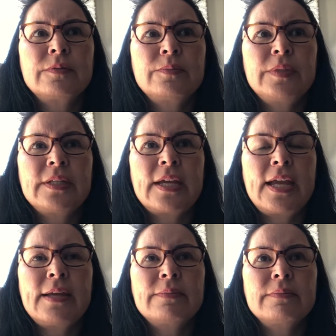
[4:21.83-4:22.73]

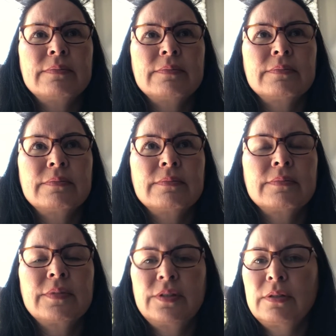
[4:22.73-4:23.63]
became
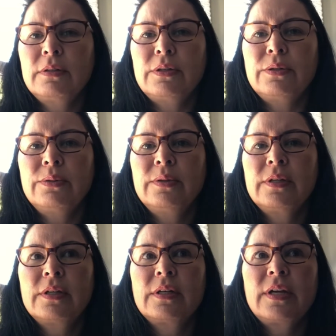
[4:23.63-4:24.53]
the glue,
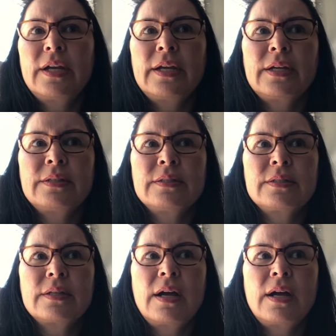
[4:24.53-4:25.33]
and